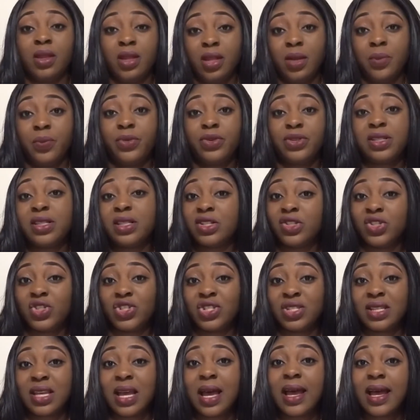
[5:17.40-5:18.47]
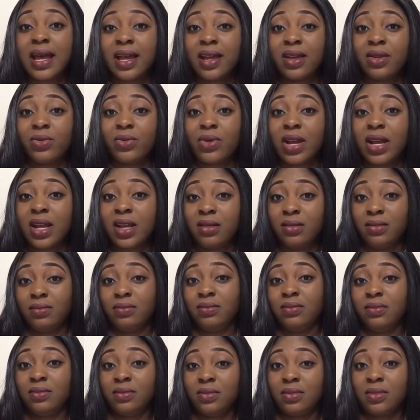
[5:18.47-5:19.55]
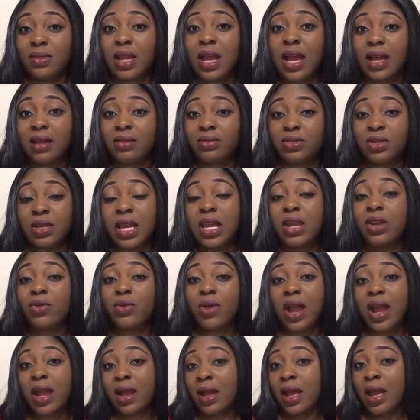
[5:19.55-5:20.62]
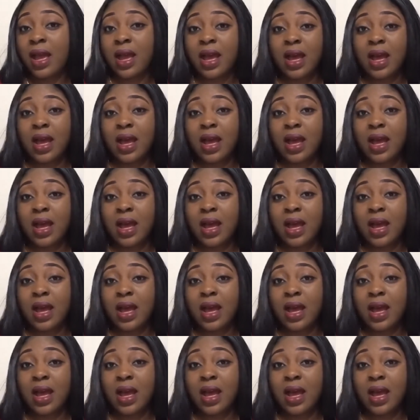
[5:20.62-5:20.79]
the person is just high, right? I take crack,